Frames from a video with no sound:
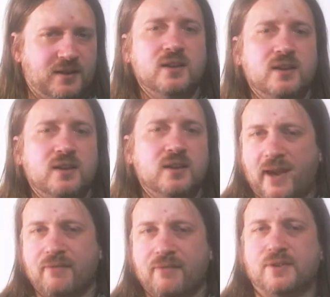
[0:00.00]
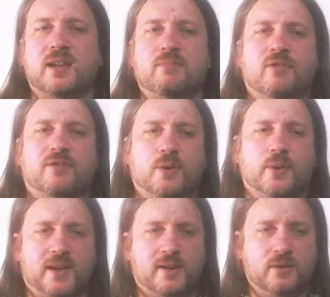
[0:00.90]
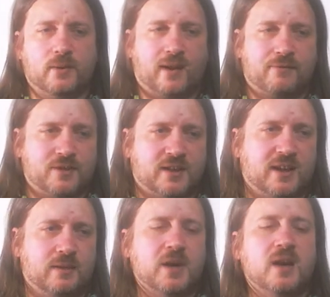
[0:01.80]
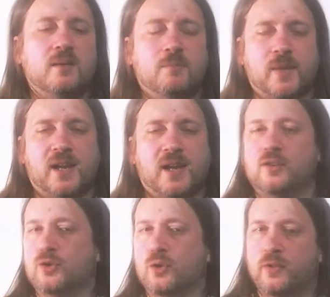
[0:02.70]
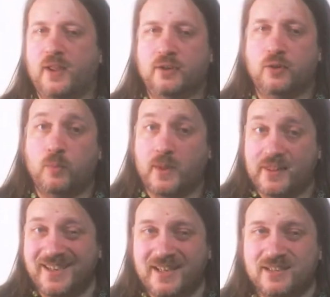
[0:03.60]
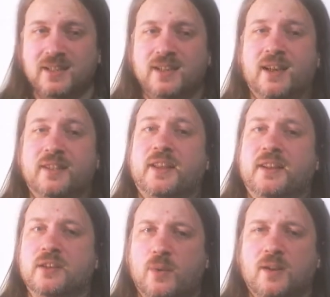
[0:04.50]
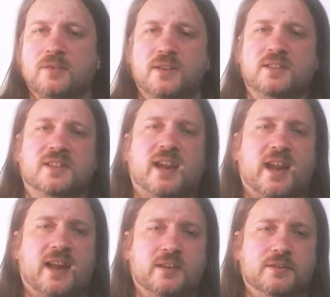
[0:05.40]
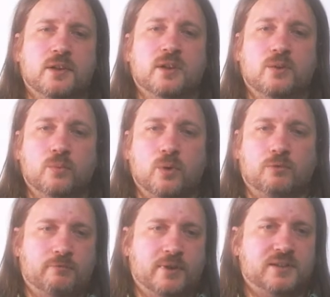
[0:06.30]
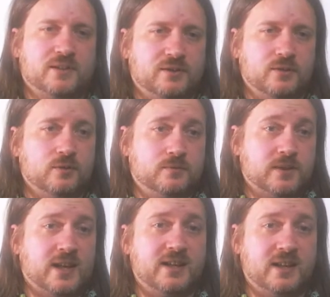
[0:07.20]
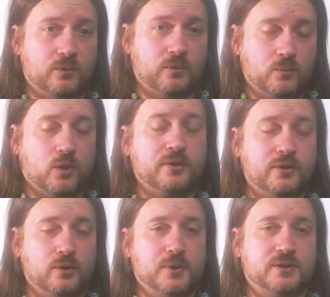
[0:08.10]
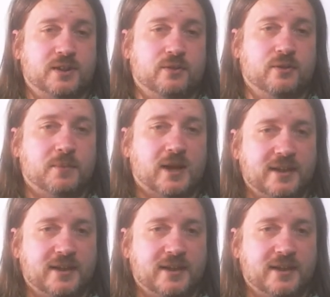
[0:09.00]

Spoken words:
You have to keep reviewing it. You have to keep making sure that you're within it and that you understand what risks you're taking, what you're putting on the plate.